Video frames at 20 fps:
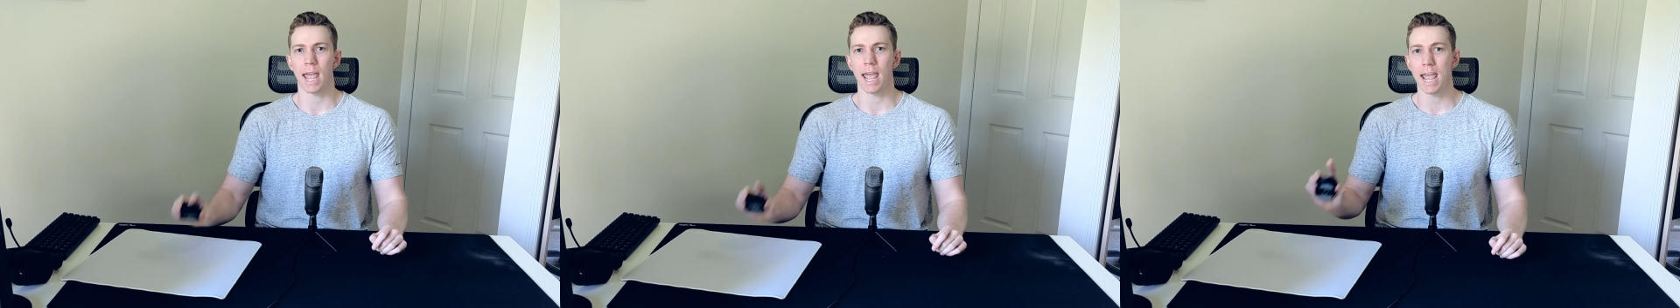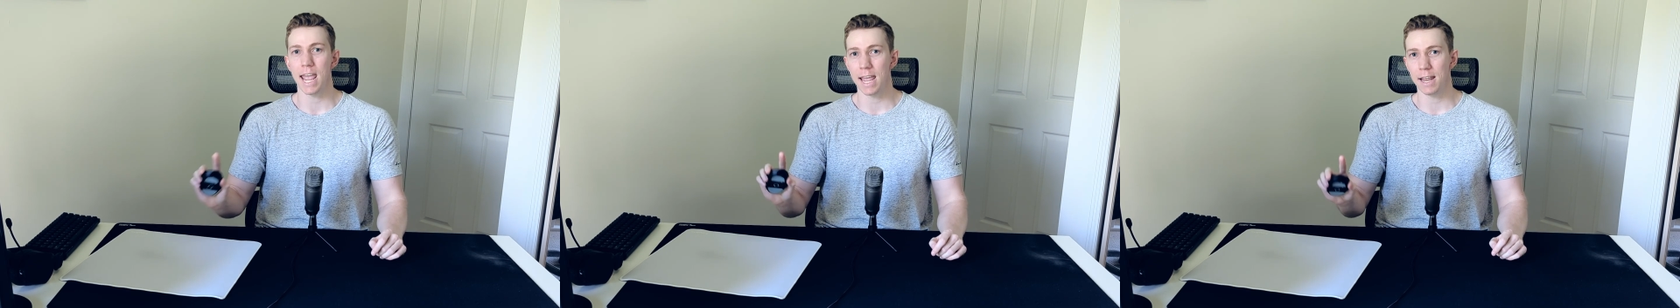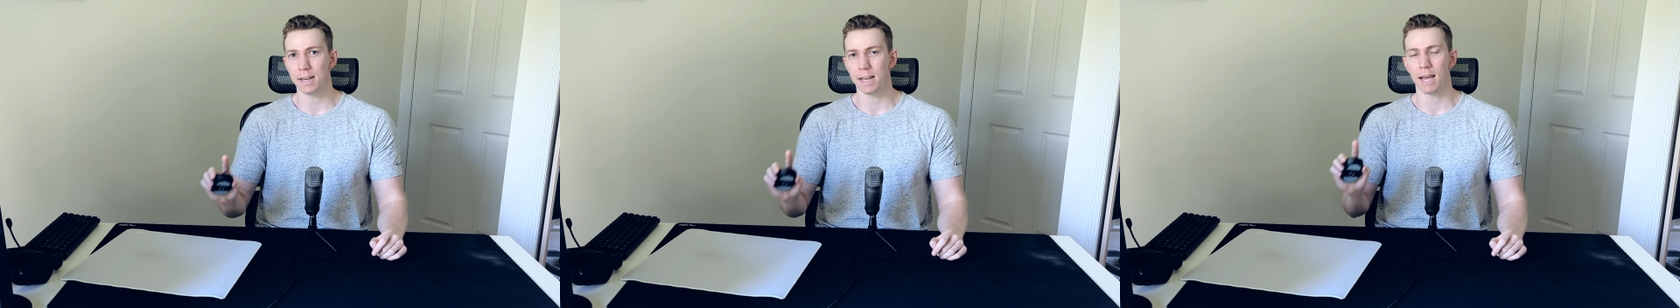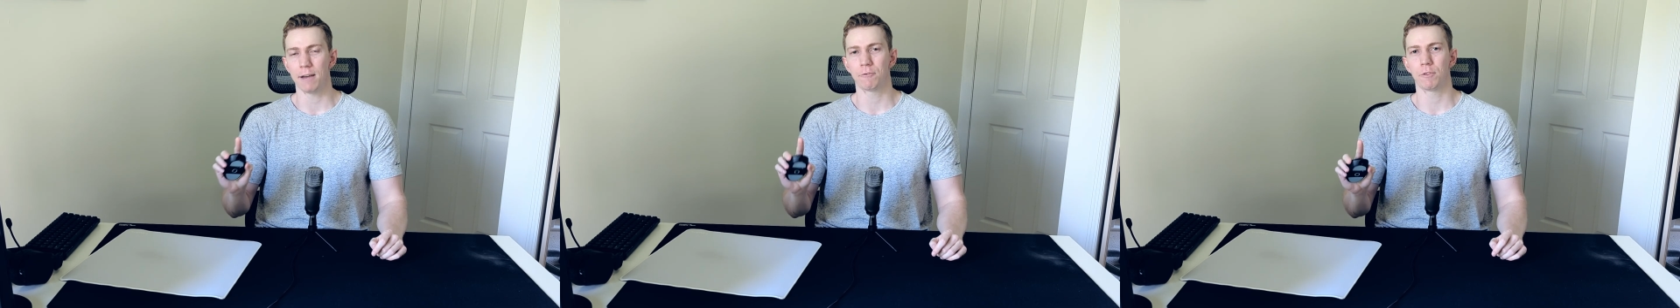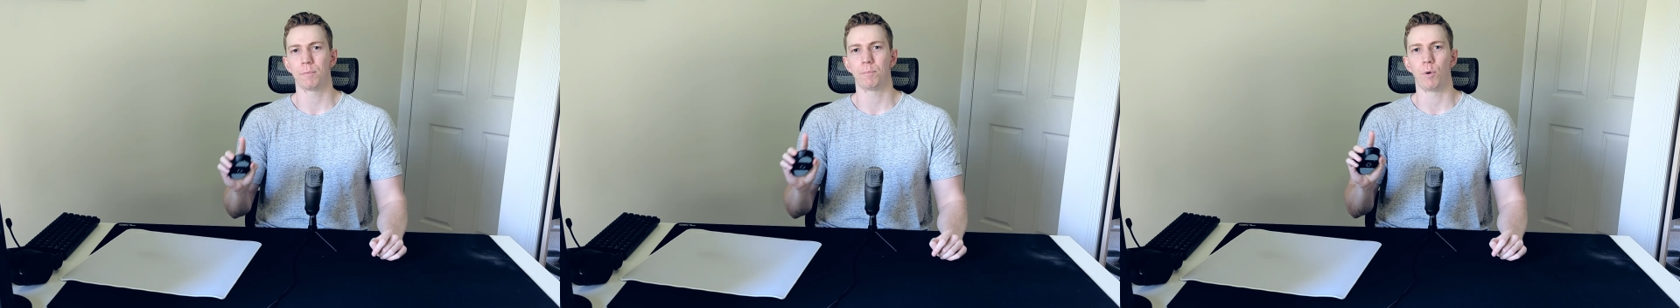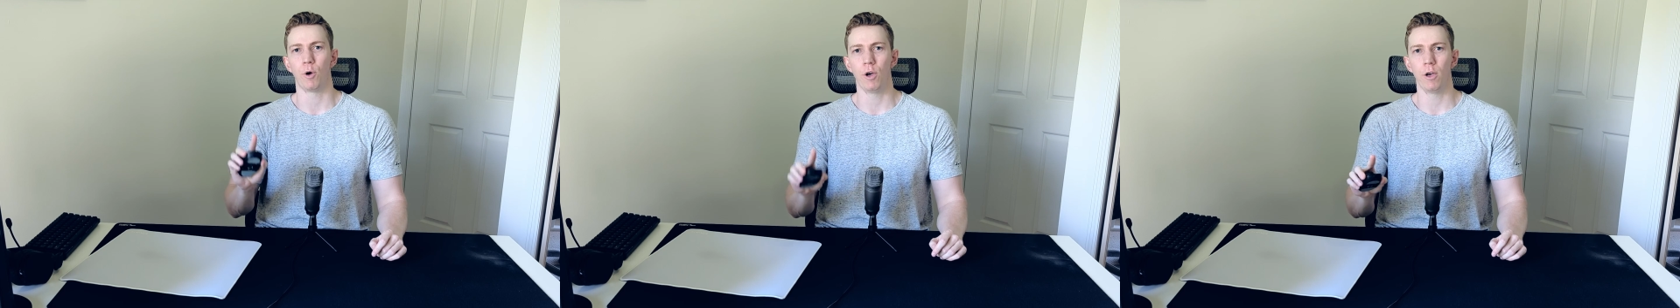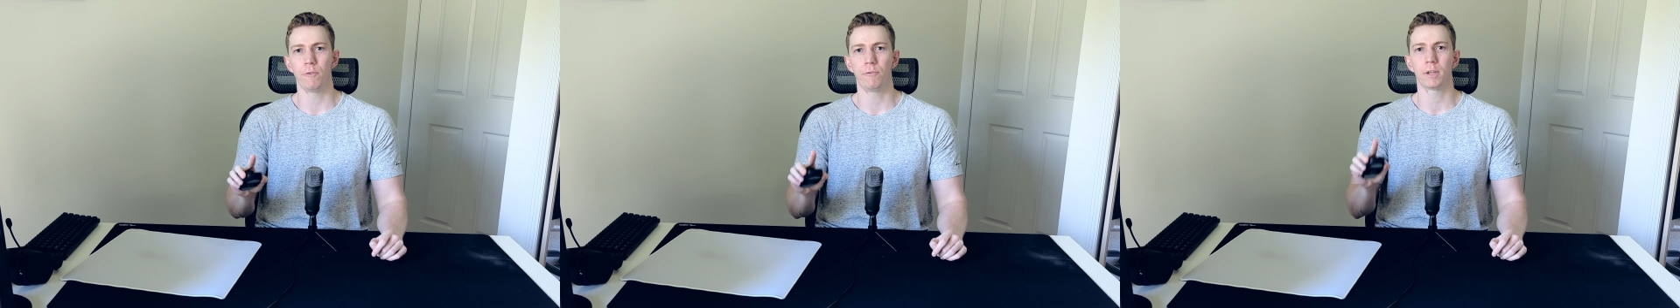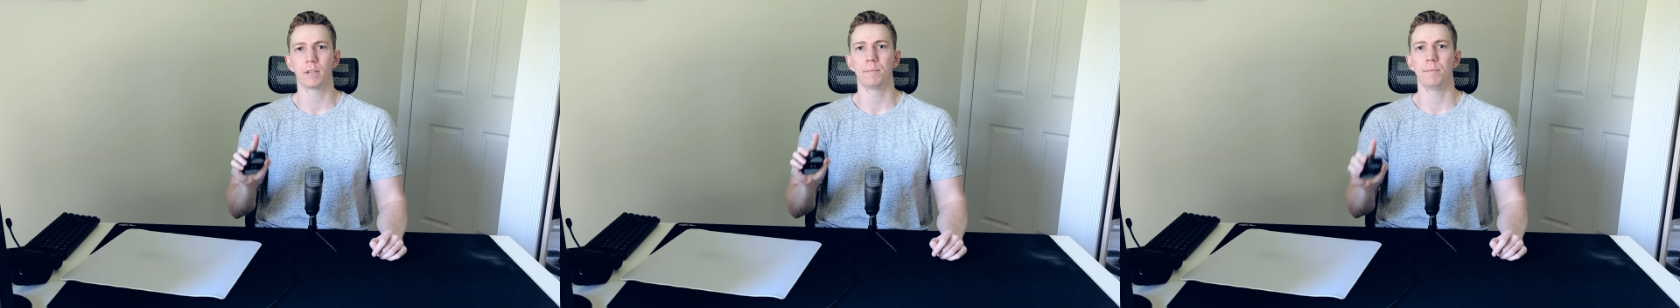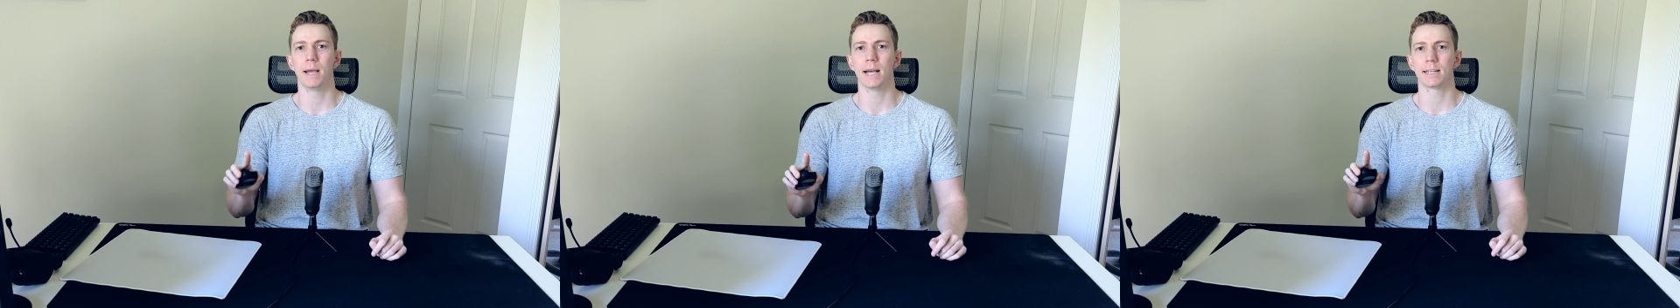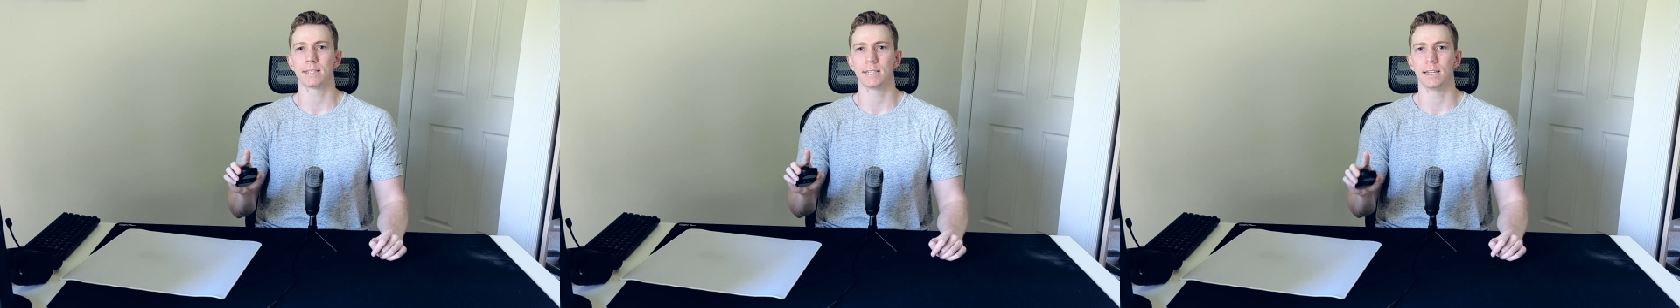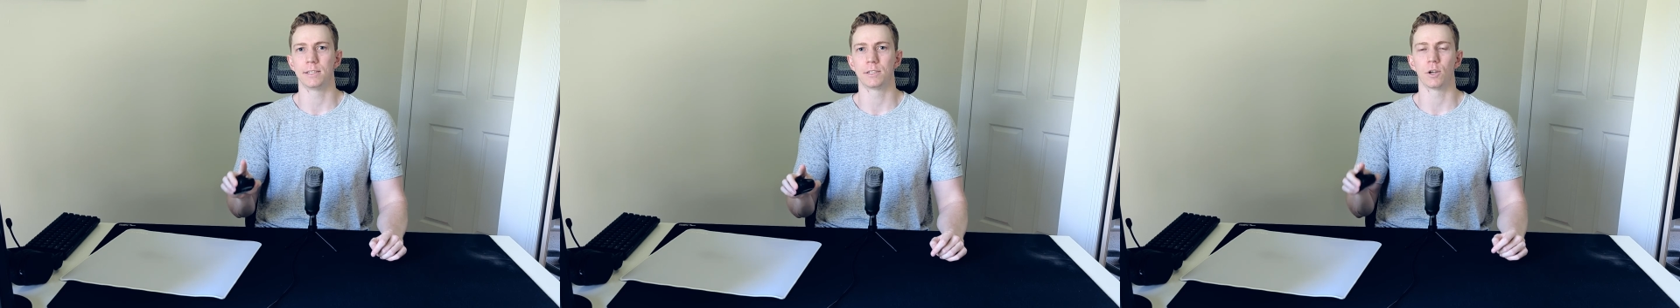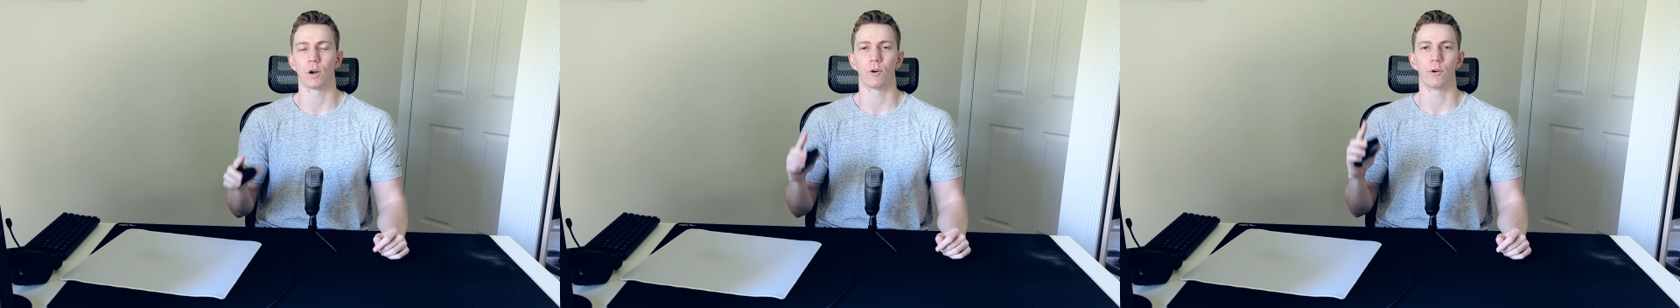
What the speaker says: and have the perfect mouse sensor